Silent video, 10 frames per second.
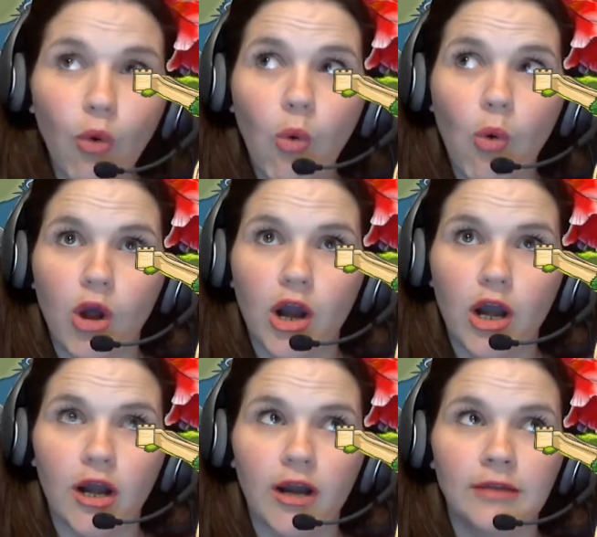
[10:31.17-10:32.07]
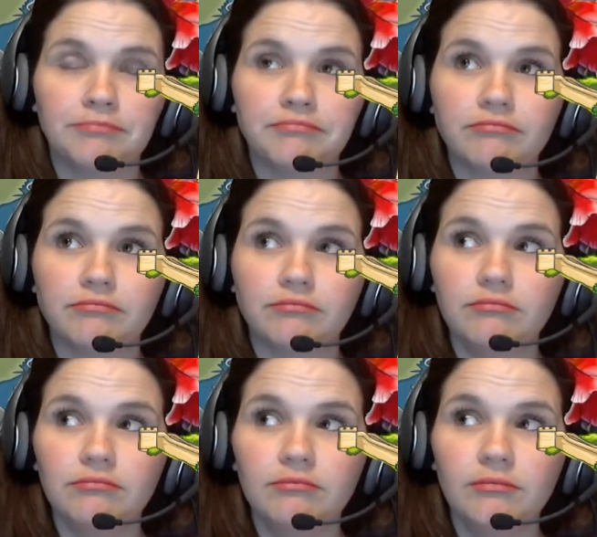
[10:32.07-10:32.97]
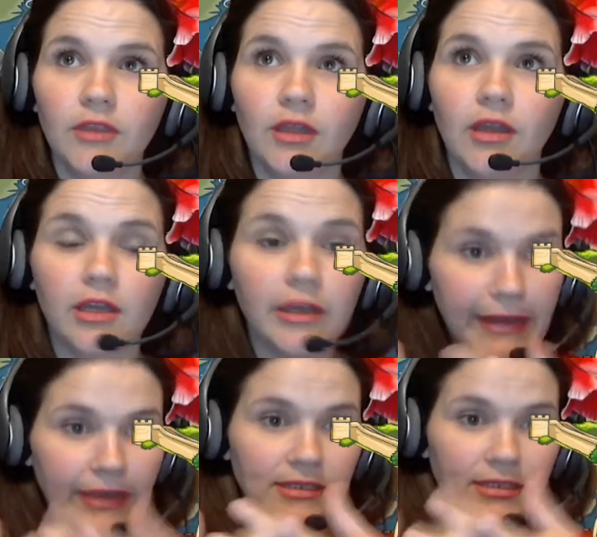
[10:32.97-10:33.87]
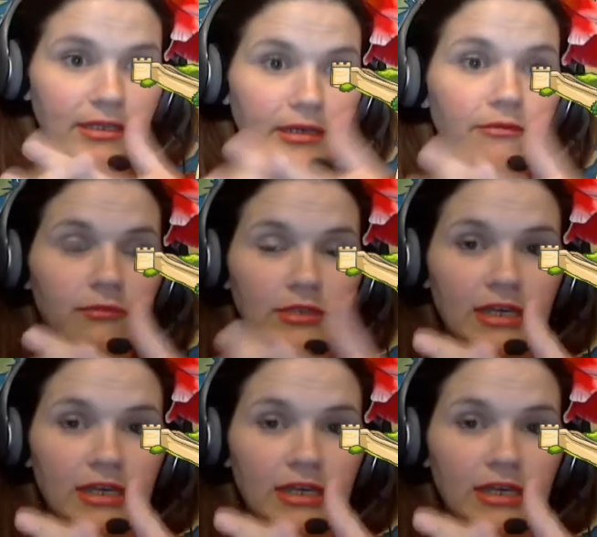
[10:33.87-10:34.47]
for connecting,